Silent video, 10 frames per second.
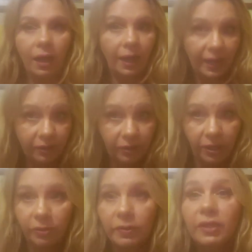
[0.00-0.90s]
I don't
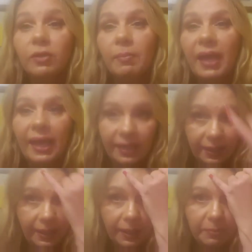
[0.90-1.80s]
know. Do I look matte?
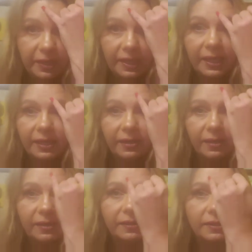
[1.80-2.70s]
And I put it
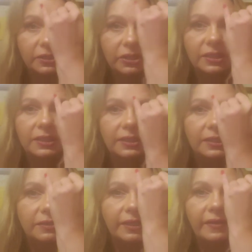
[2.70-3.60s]
here, just in this
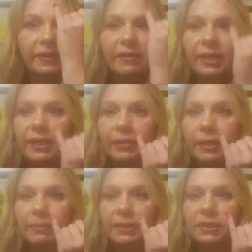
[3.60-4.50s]
little area right here, and
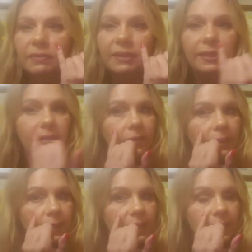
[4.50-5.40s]
I put some here
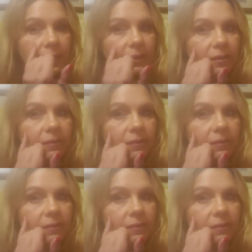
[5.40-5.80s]
and here.